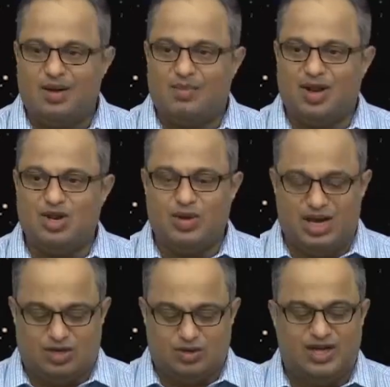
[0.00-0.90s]
but you
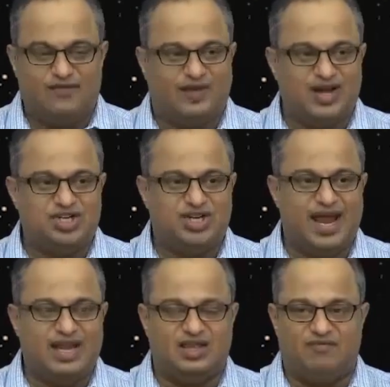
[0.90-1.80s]
need to
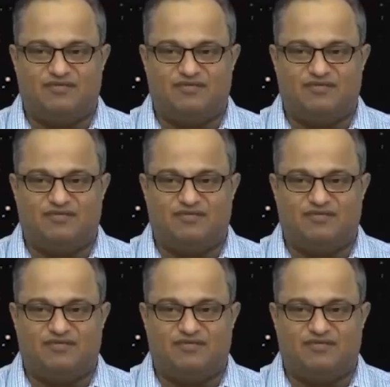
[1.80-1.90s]
differentiate the